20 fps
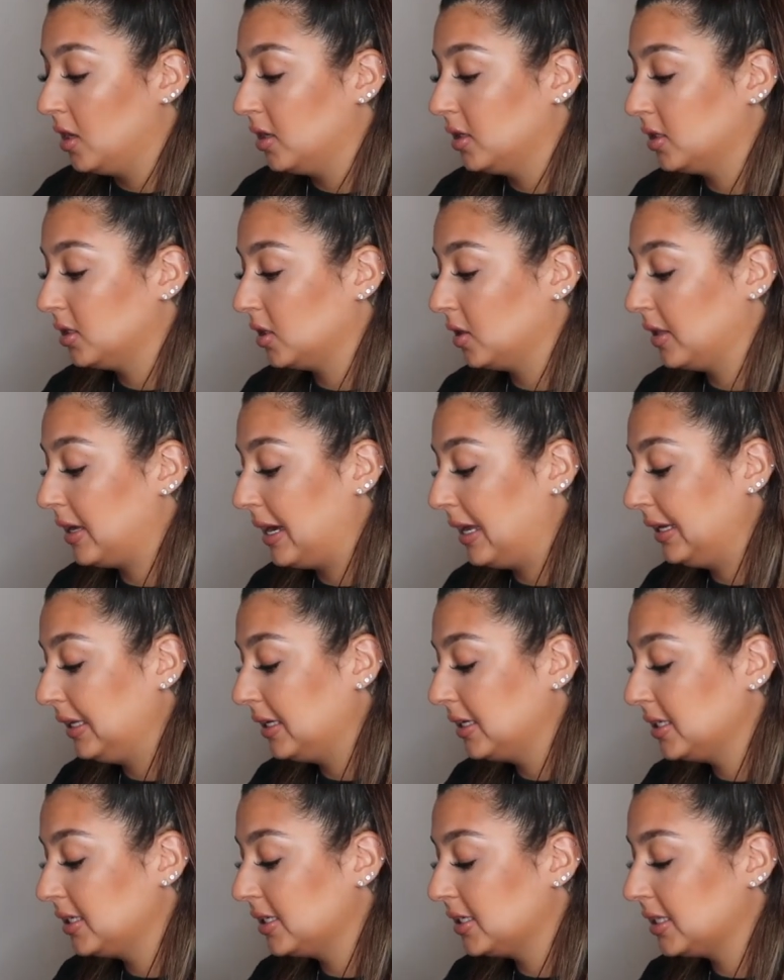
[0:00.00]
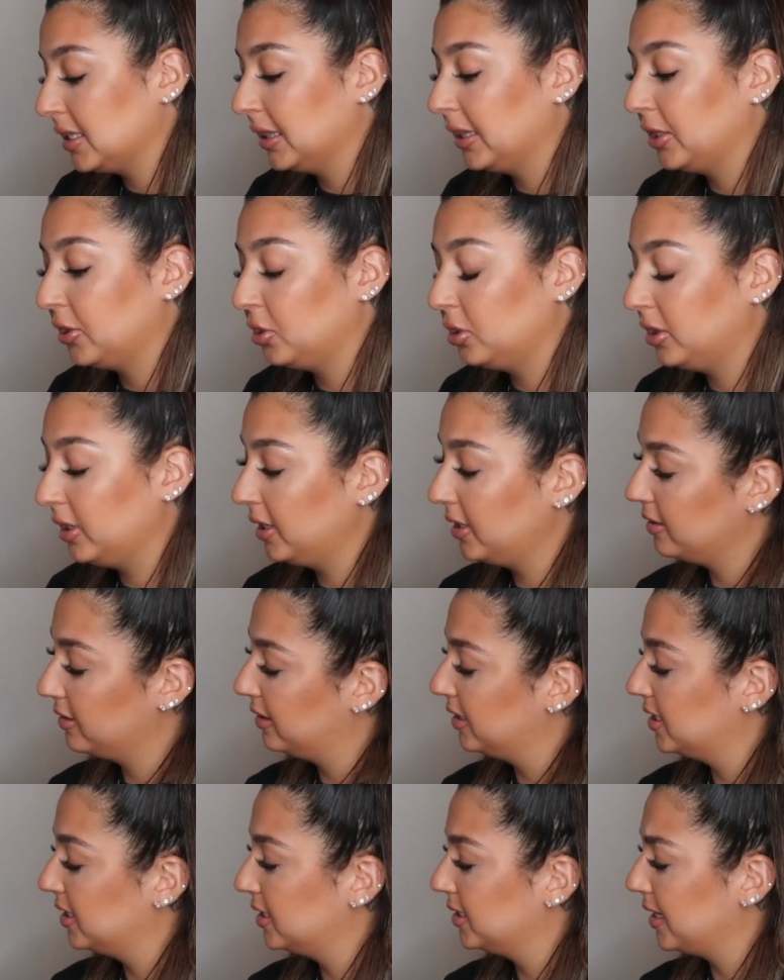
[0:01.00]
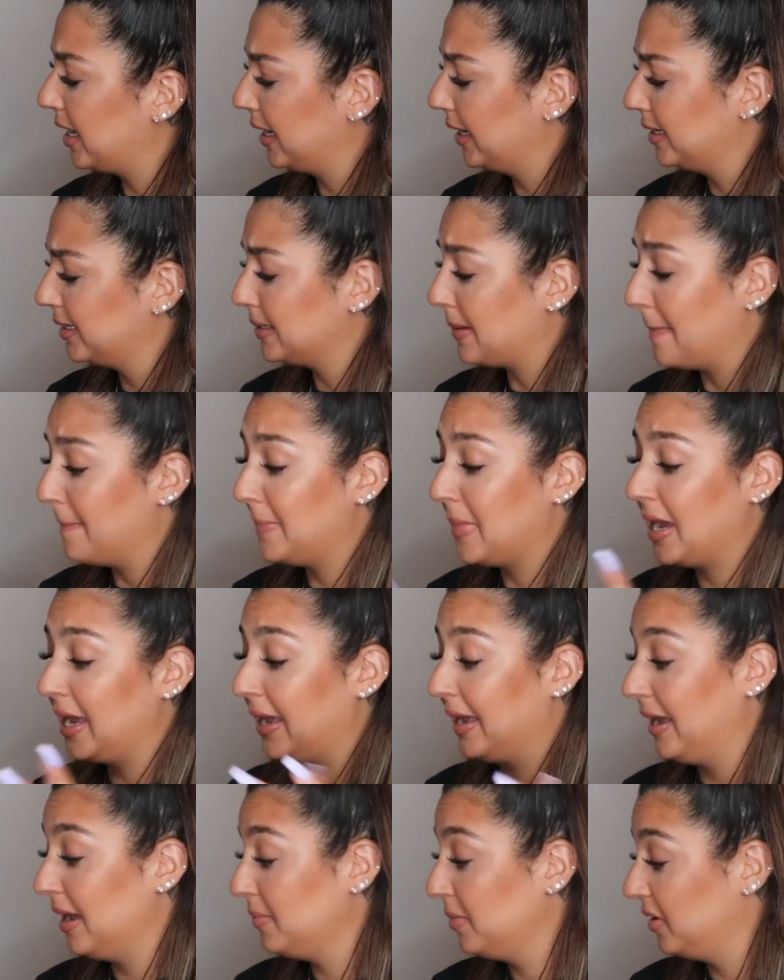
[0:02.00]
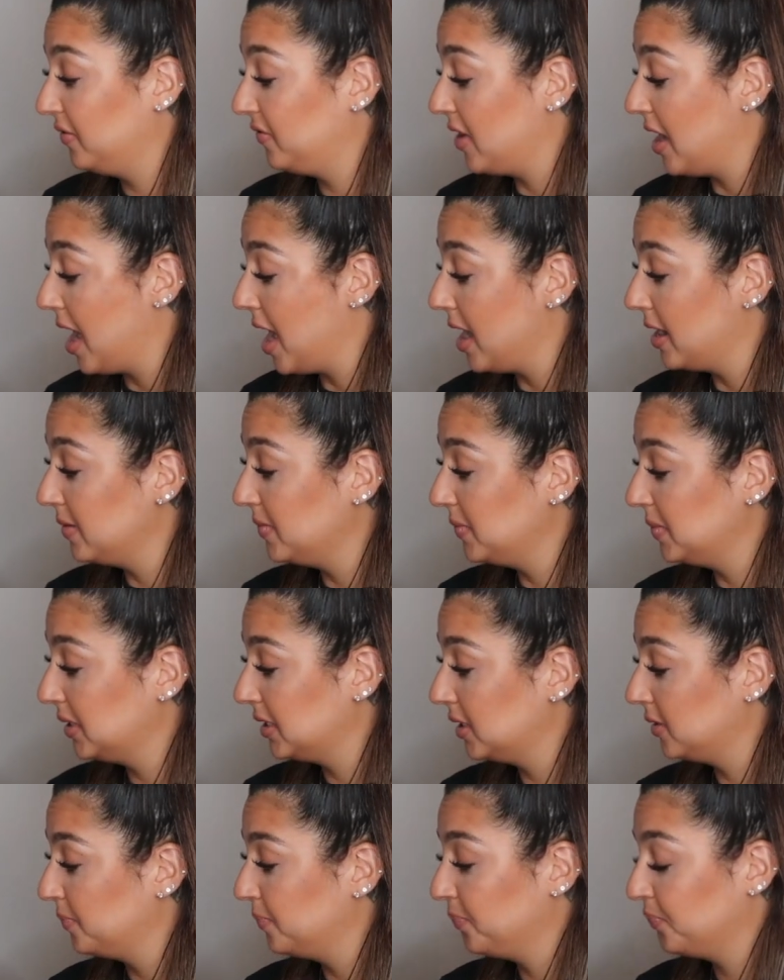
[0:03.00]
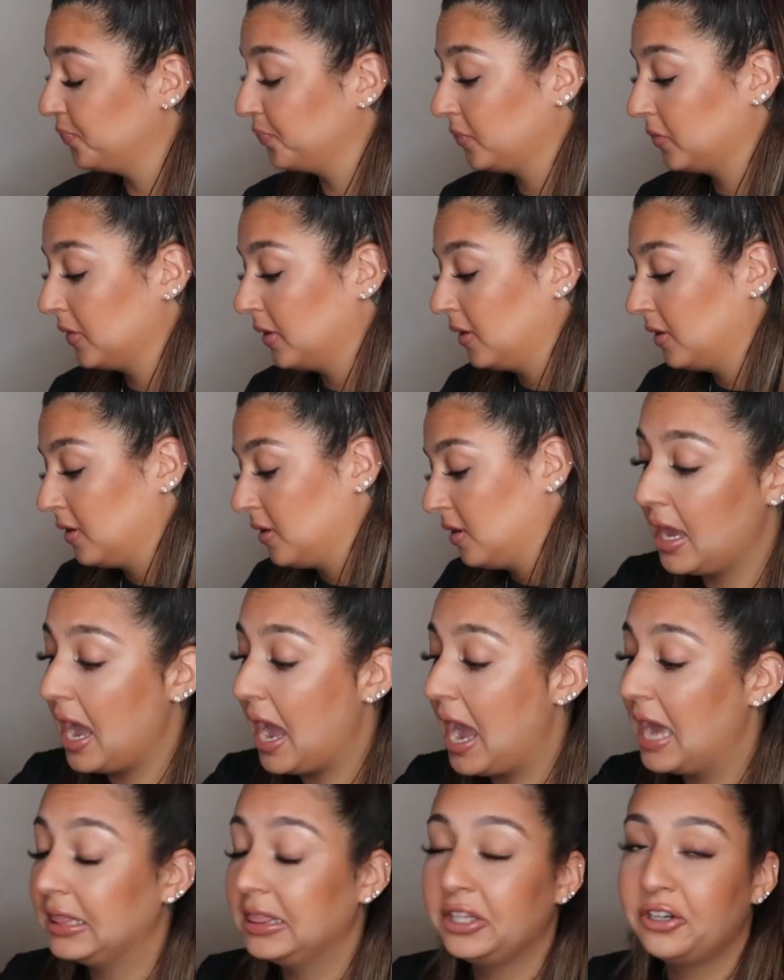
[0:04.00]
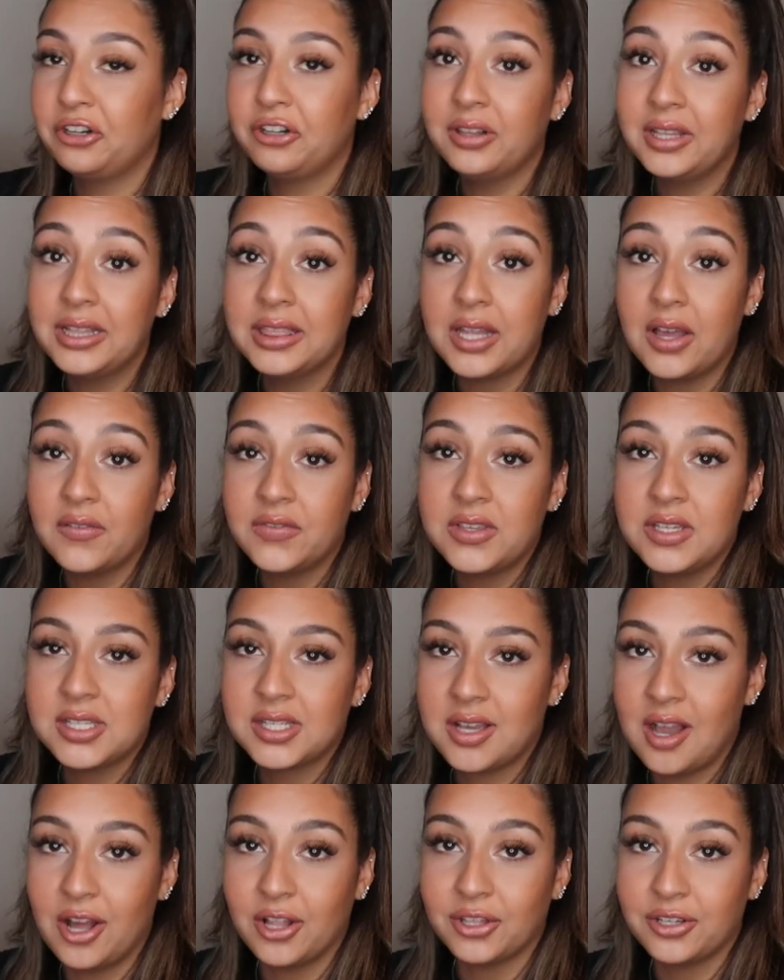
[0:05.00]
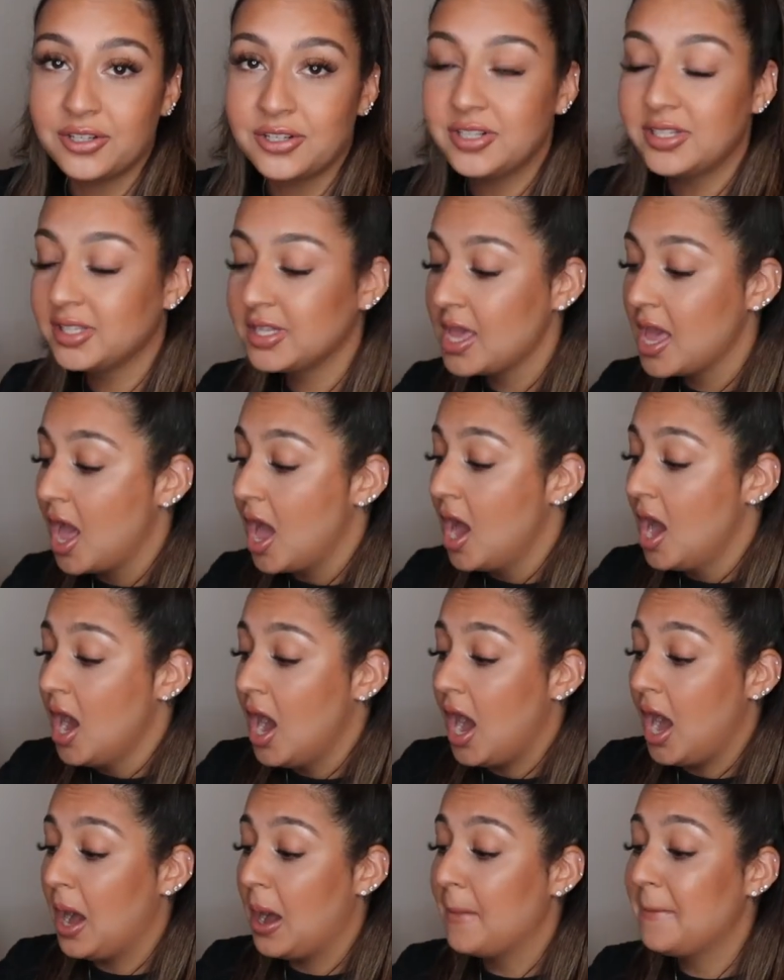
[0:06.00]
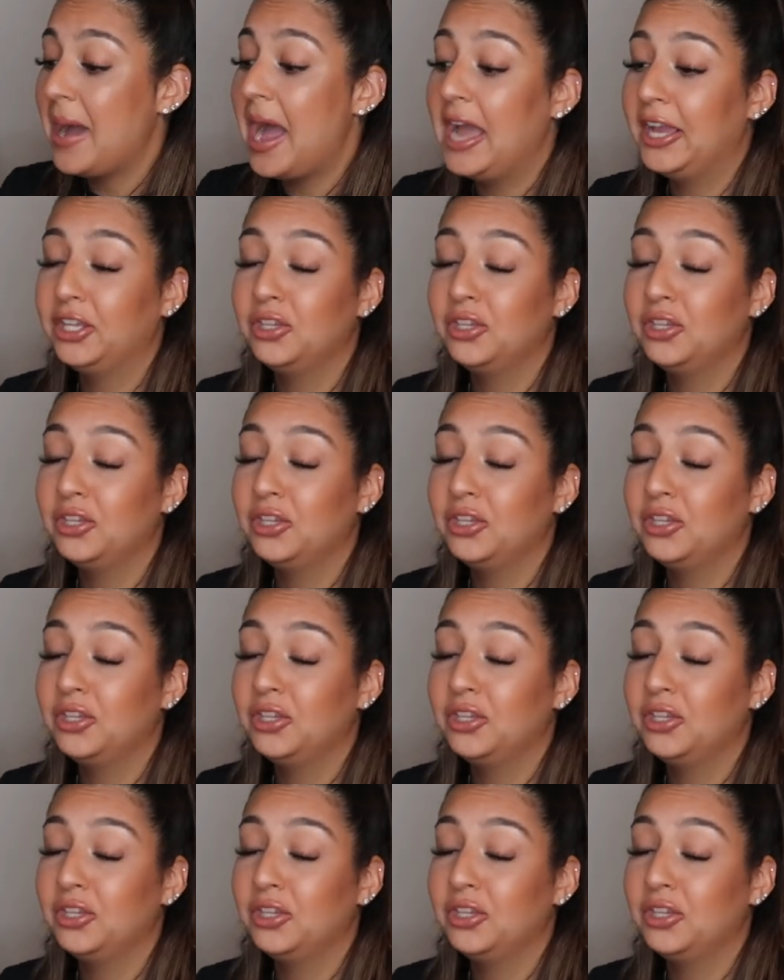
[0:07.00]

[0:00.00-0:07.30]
So that is literally, this is, I guess, Miami vibes. I literally love these colors. I